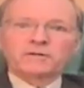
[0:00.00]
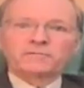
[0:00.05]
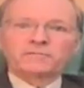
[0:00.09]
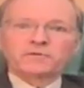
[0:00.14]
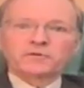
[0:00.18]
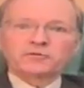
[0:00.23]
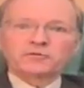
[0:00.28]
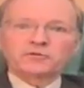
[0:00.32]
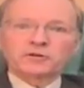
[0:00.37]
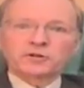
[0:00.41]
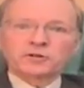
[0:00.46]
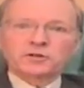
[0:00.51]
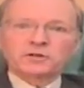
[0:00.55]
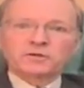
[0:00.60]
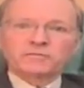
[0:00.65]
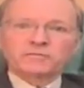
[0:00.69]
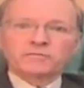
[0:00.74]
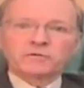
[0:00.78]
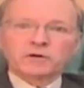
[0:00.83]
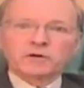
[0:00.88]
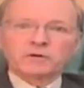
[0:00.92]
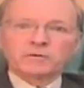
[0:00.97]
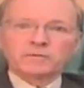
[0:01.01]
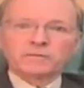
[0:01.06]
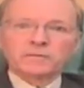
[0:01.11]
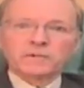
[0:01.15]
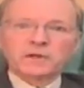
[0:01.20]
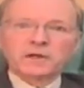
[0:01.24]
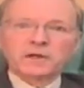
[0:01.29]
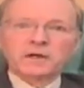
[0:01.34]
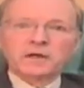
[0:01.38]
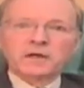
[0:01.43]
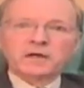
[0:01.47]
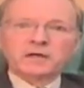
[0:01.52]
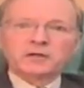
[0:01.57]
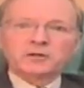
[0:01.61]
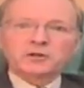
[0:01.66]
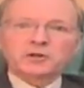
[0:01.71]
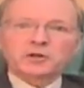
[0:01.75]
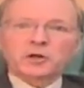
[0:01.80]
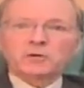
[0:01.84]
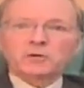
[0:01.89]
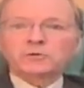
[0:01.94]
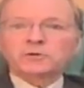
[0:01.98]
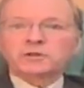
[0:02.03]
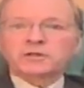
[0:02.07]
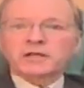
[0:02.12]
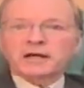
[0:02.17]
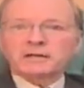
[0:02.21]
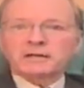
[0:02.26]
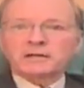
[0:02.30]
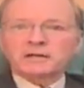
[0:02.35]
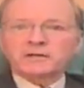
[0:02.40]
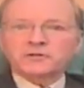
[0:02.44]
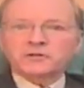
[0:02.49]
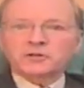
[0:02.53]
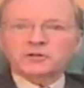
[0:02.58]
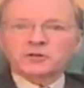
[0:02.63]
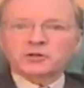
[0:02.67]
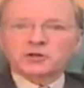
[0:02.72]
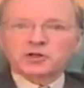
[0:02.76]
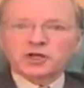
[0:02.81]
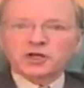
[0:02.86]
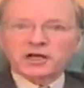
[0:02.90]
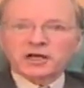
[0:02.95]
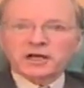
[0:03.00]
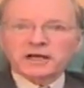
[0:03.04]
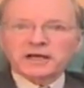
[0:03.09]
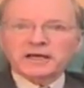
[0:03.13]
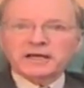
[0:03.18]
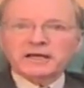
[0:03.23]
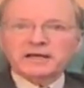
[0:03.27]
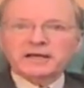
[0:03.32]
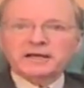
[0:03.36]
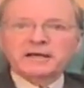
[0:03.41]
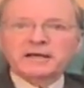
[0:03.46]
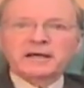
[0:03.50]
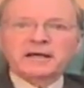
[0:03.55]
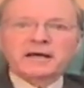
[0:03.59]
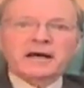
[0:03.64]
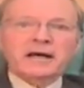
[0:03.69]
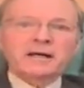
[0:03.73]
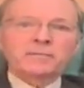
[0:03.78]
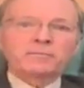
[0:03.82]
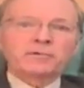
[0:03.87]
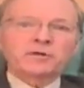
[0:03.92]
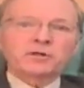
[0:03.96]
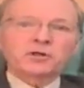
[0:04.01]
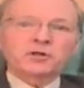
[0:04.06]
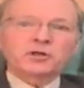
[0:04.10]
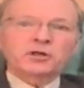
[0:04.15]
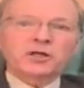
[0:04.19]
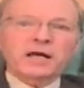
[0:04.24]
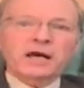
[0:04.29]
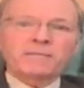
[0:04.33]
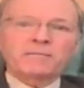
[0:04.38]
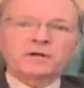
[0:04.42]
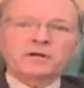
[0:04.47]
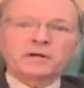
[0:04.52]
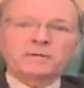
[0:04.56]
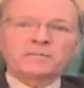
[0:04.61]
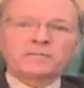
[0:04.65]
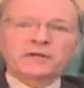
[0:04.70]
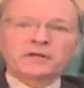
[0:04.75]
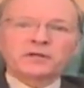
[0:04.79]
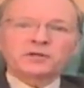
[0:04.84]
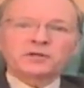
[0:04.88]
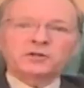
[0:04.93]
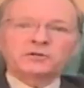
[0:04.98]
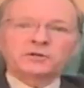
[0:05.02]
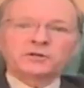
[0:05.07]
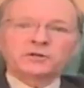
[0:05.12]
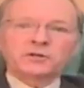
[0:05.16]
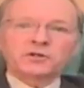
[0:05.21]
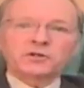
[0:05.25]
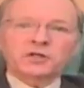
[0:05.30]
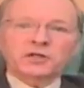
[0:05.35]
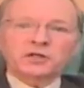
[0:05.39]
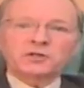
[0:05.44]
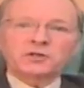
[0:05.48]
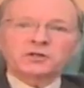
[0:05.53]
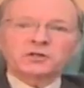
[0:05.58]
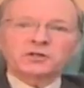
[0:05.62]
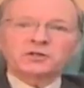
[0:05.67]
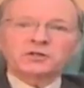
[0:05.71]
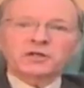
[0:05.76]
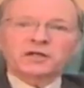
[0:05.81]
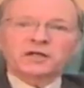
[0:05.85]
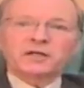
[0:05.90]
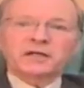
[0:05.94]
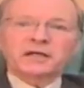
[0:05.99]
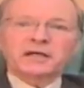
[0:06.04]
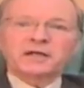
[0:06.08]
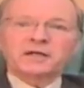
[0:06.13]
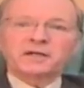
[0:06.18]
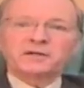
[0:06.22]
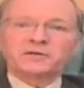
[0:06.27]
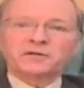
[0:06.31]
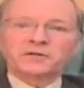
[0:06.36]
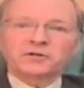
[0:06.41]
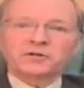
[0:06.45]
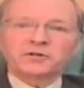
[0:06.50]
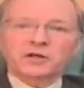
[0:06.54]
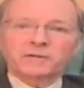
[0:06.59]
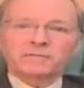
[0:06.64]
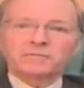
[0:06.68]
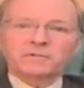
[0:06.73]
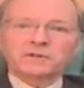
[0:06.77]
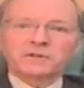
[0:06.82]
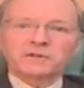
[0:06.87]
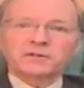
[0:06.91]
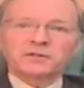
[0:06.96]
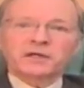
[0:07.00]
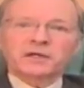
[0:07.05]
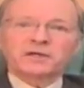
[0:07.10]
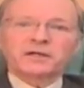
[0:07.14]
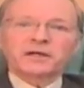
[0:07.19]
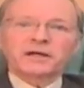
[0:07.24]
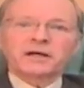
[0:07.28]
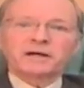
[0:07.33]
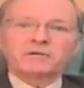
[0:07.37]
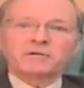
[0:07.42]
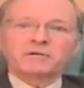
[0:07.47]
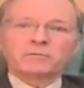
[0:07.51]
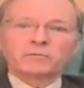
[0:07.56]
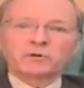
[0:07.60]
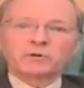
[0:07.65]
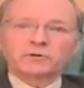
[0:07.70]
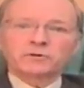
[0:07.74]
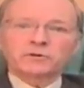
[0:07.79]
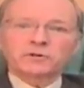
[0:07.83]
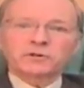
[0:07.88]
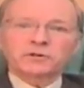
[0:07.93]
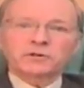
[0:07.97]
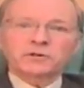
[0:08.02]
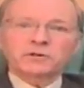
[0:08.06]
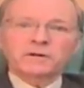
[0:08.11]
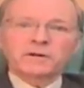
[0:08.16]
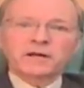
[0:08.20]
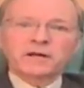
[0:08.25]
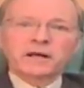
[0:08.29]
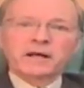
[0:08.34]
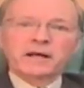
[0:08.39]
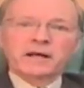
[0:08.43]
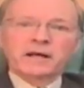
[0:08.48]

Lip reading: of the Treaty of Rome, told Douglas Jay, a British cabinet minister in the 60s and again in the 70s under Harold Wilson,